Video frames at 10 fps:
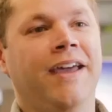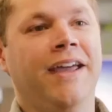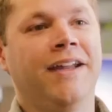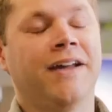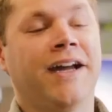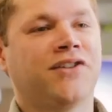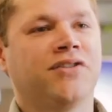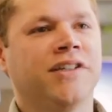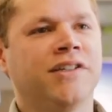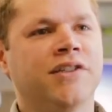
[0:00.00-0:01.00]
and I
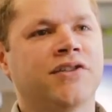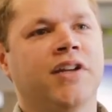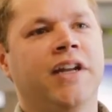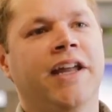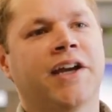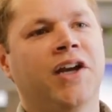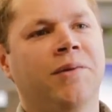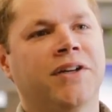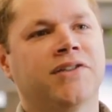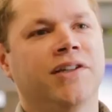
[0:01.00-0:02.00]
actually just studied
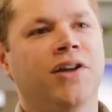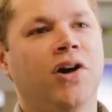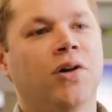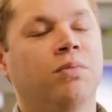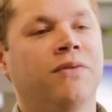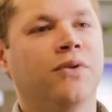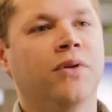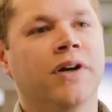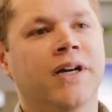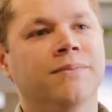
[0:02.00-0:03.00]
economics and law
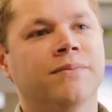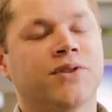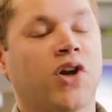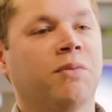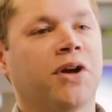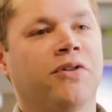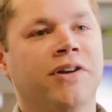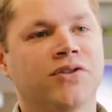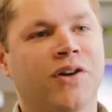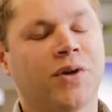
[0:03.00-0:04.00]
before starting my
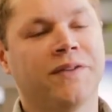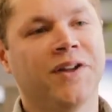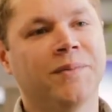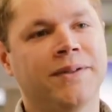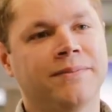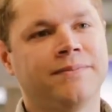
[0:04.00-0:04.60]
career in software development.